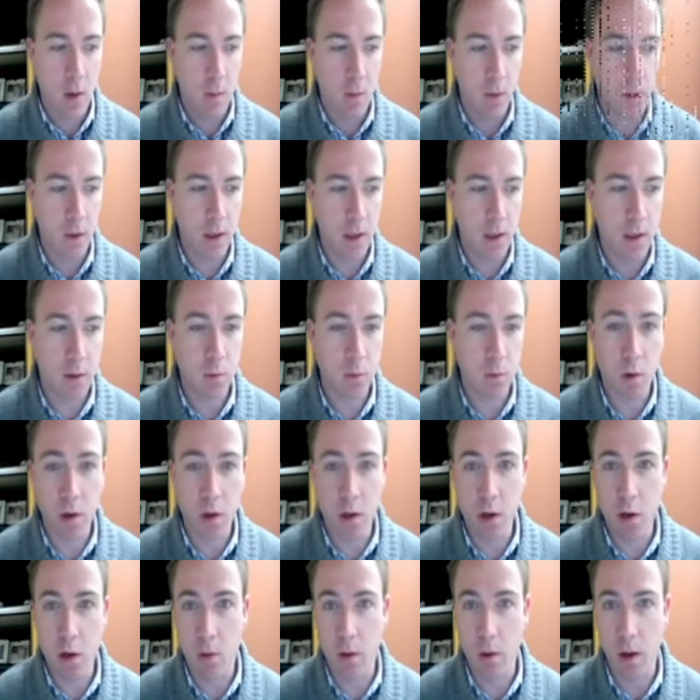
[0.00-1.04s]
But it is
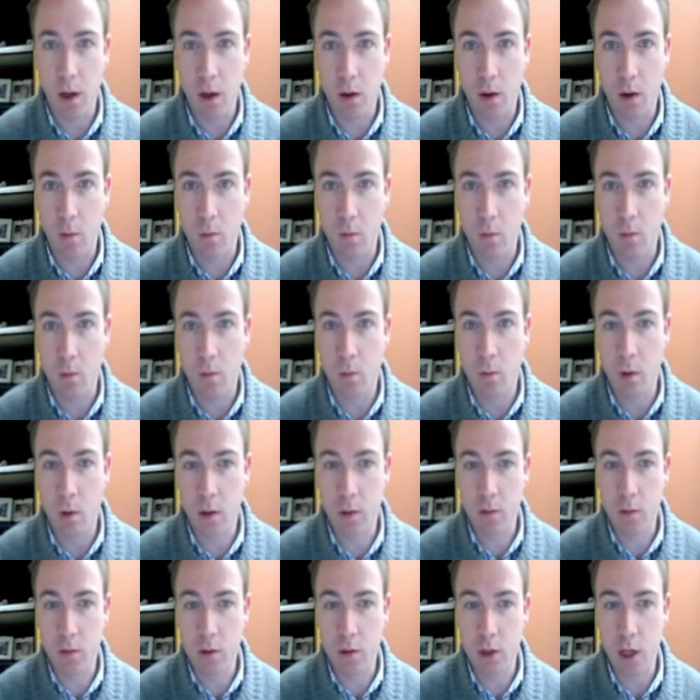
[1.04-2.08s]
worth knowing what
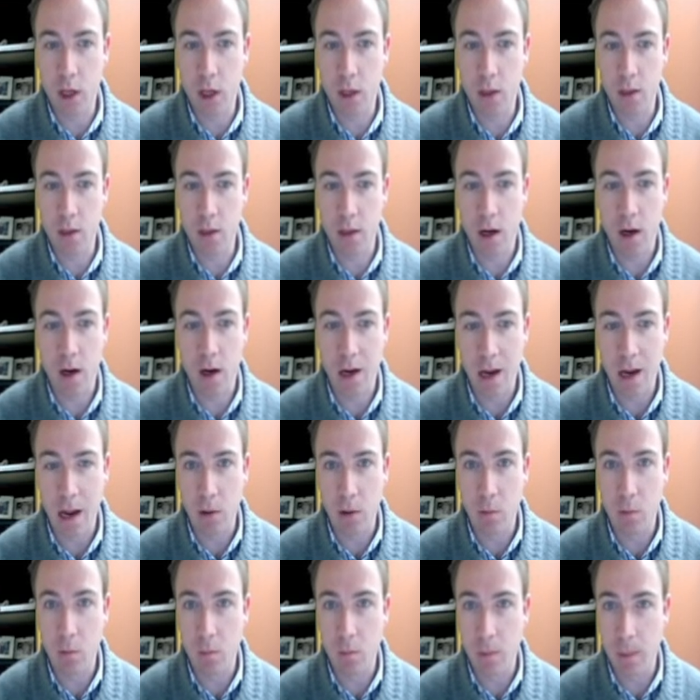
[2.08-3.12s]
those changes are
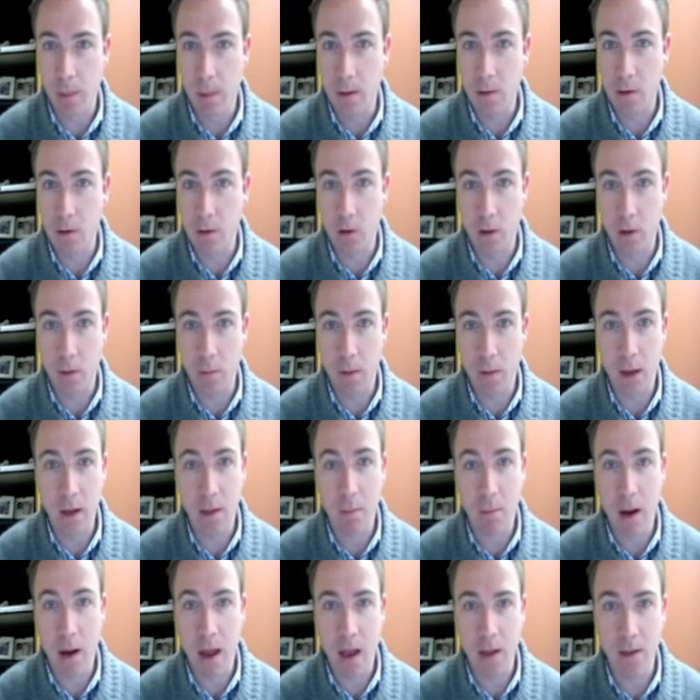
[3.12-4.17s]
now so you can
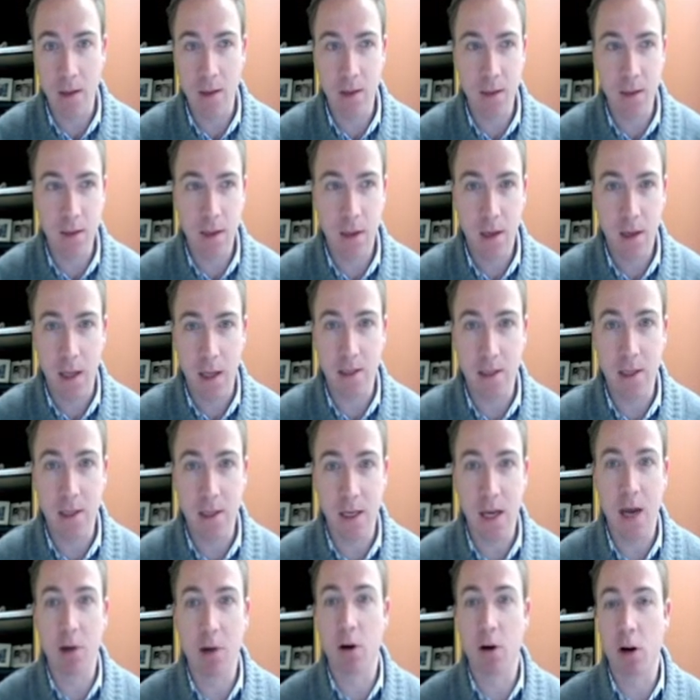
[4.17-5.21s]
make plans and
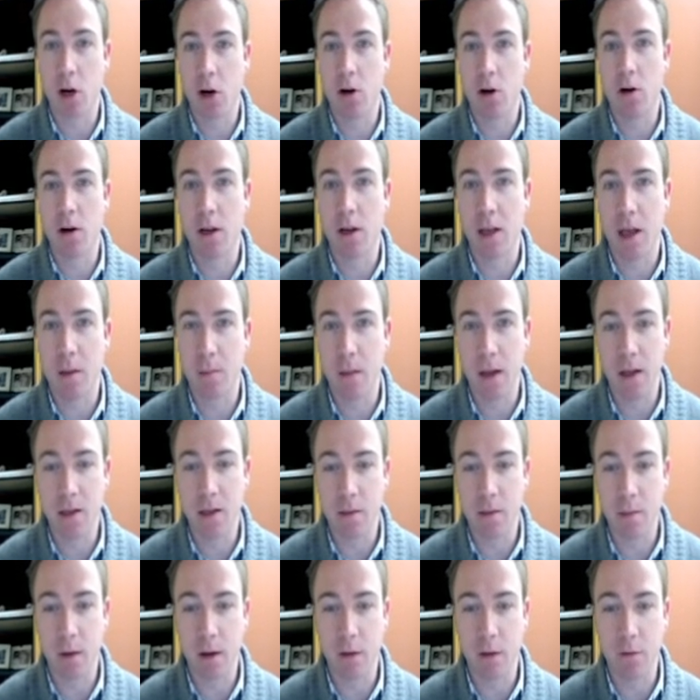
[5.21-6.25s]
see how your current
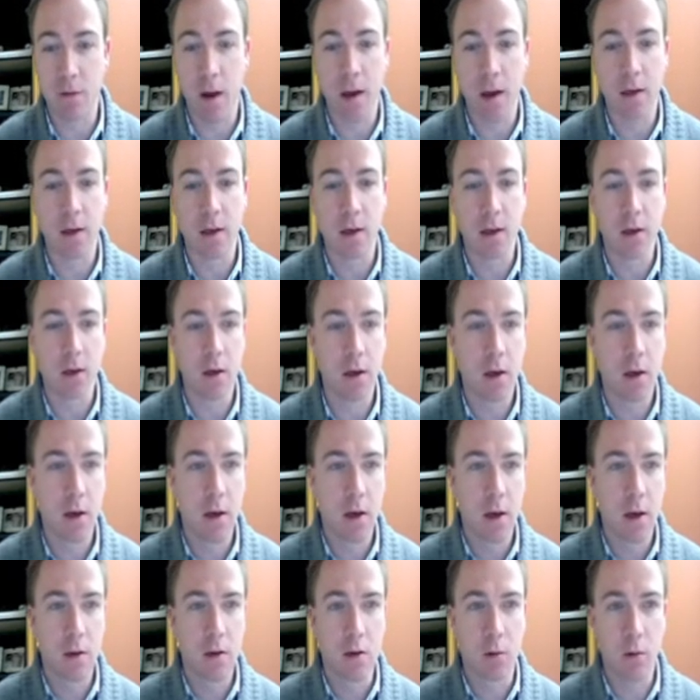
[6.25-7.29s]
campaigns are being affected.
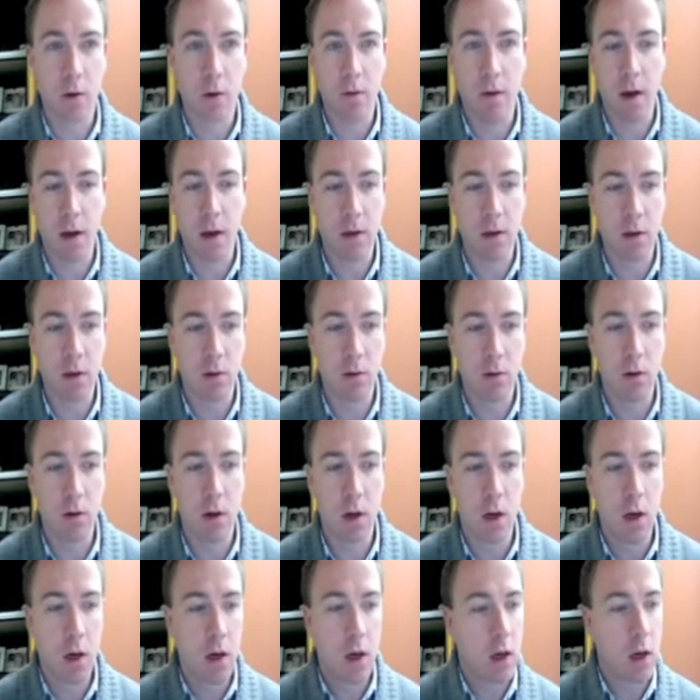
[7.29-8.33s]
So we've had to
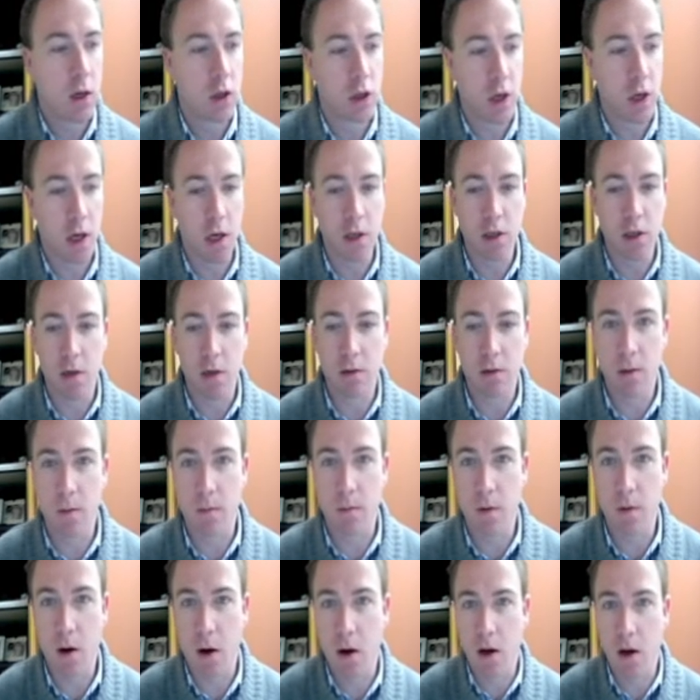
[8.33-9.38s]
change how some
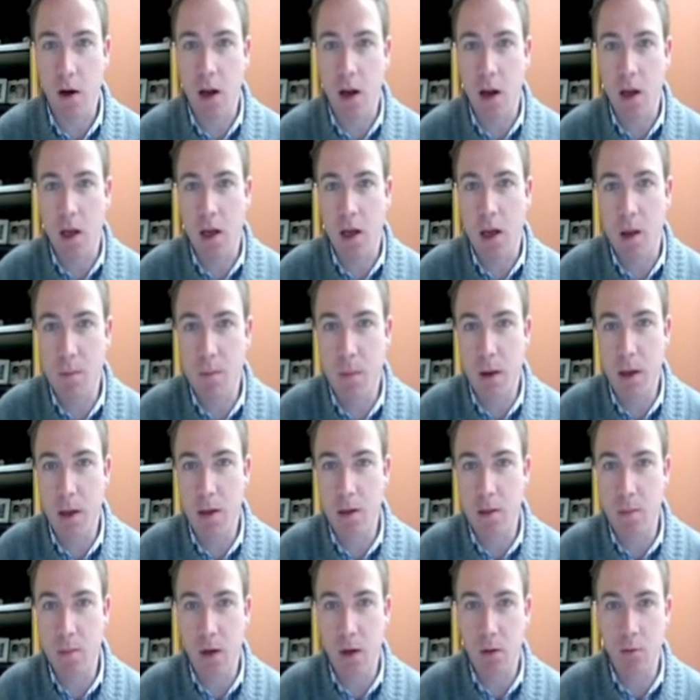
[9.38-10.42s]
of our client
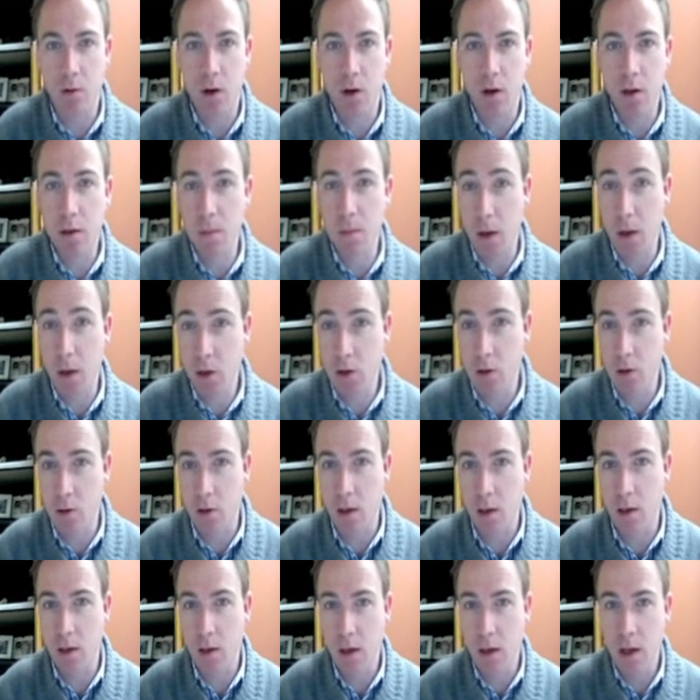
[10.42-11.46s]
campaigns are being run to make sure
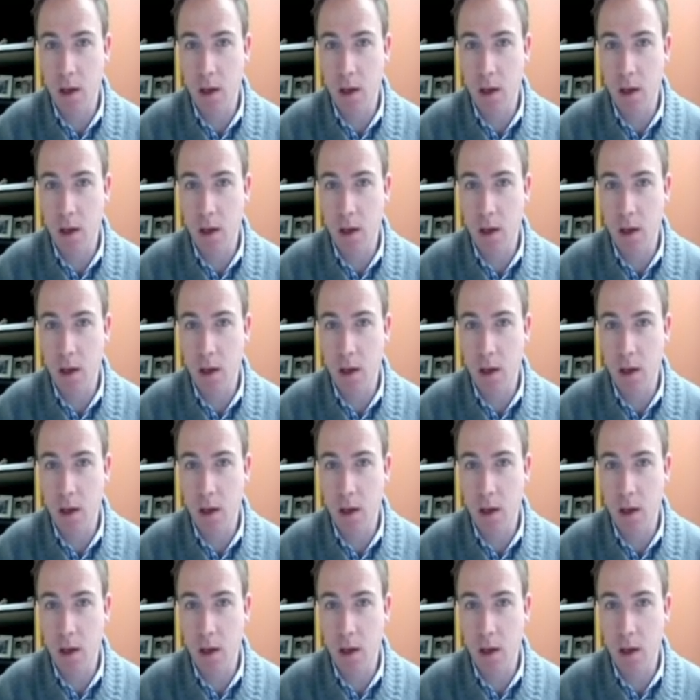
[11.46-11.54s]
that